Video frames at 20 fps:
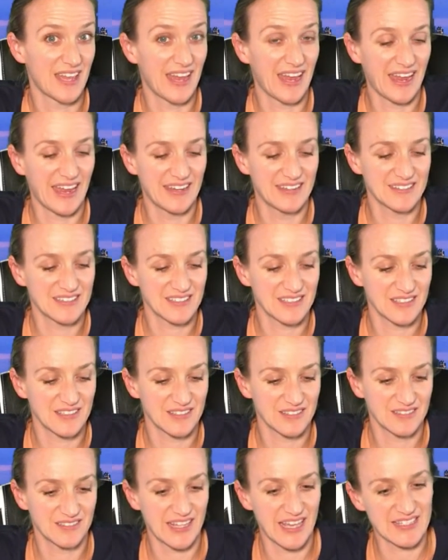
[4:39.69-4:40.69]
And
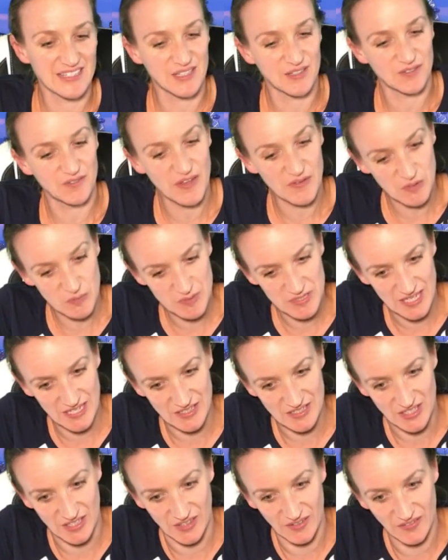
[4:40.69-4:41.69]
there's a
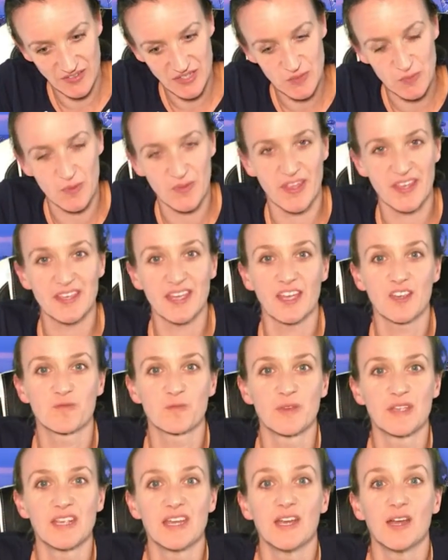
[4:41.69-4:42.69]
50% chance that what they gave
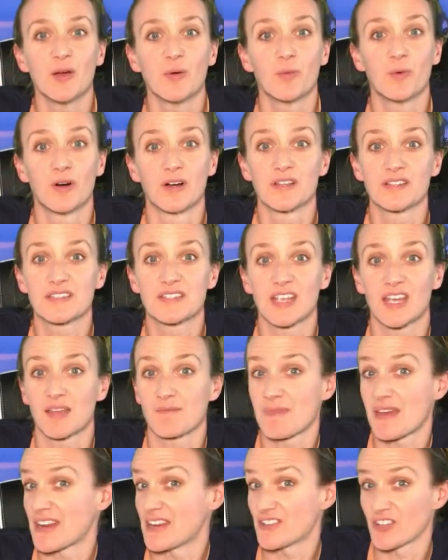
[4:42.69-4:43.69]
me was a
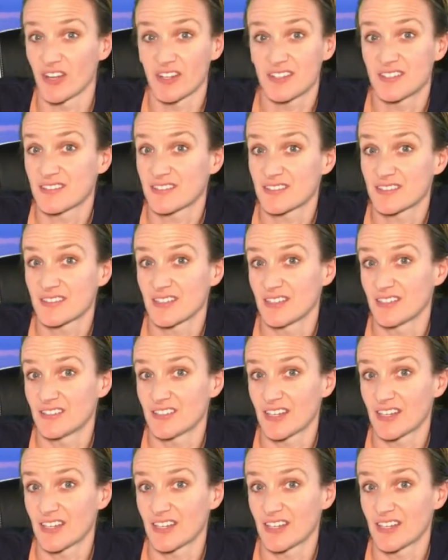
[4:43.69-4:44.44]
meningitis